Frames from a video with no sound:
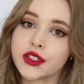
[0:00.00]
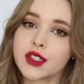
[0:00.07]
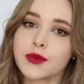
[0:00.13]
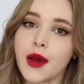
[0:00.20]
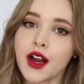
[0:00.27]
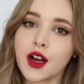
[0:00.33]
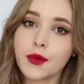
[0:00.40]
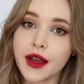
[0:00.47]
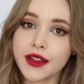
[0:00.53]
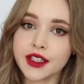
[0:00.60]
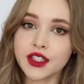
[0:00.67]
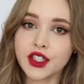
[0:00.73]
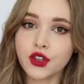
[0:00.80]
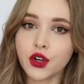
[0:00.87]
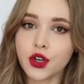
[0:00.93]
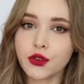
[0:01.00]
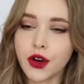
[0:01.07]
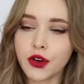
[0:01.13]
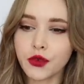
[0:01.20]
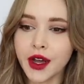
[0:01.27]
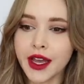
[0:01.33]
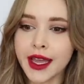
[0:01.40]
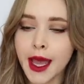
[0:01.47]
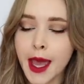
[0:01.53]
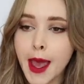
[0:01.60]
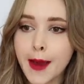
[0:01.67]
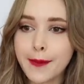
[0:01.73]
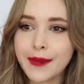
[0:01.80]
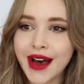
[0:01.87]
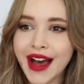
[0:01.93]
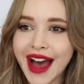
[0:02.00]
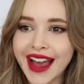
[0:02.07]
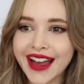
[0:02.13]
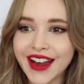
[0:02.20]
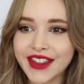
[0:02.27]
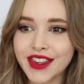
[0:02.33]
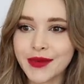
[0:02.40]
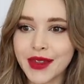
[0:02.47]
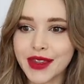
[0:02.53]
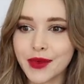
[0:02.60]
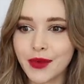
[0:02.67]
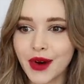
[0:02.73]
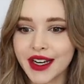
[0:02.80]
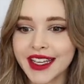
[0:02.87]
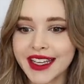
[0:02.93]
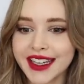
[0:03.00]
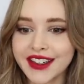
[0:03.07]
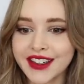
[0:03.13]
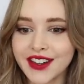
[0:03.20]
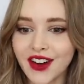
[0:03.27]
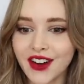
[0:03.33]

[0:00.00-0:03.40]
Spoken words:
inspired by the Dior runway, but I got them at the market here in